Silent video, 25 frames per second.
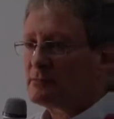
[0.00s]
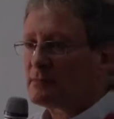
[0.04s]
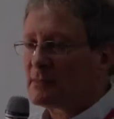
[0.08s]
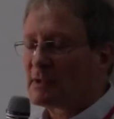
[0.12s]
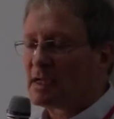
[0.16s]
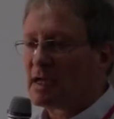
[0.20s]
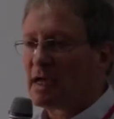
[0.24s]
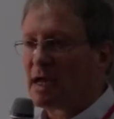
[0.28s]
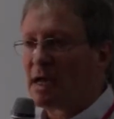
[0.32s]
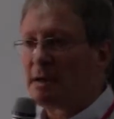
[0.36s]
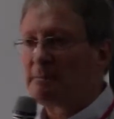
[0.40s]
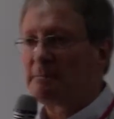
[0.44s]

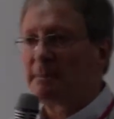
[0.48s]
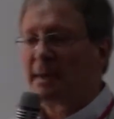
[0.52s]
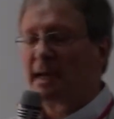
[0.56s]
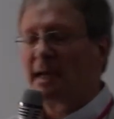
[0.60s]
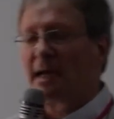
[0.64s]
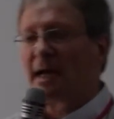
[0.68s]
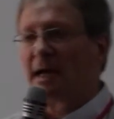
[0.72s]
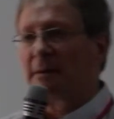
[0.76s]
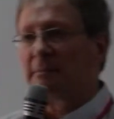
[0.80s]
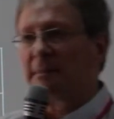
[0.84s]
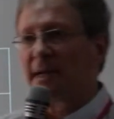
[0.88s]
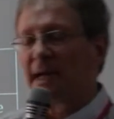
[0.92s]

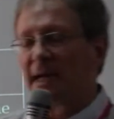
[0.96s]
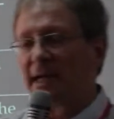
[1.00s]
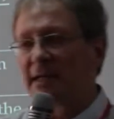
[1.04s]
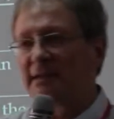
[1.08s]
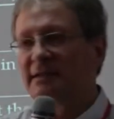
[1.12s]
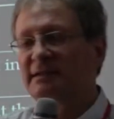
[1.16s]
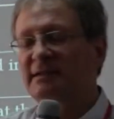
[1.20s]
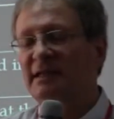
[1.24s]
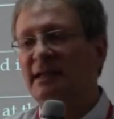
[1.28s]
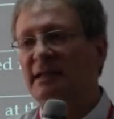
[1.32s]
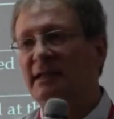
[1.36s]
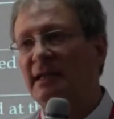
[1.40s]
amine
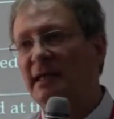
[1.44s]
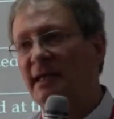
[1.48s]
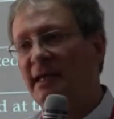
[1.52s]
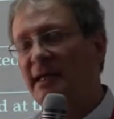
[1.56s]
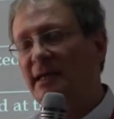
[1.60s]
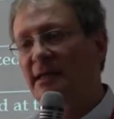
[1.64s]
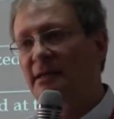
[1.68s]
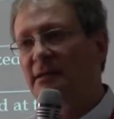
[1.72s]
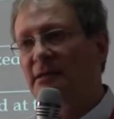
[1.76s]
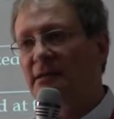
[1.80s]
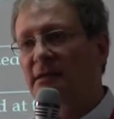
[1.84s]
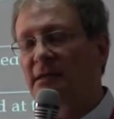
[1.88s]

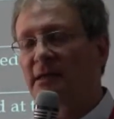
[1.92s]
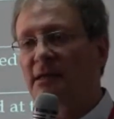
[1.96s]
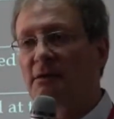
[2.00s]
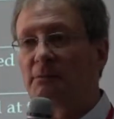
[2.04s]
silane,